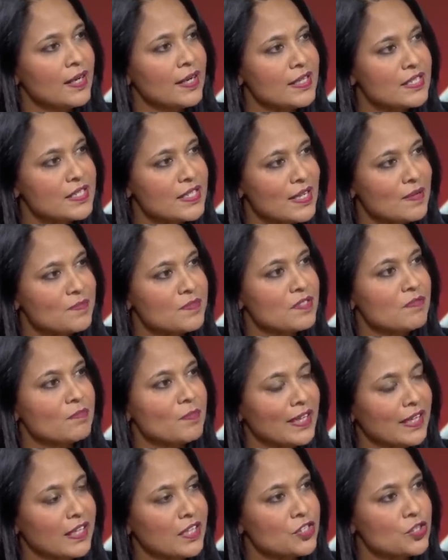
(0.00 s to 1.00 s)
in terms of
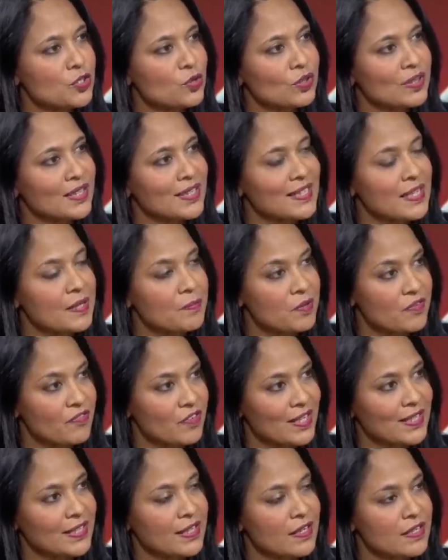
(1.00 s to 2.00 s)
making sure that they provide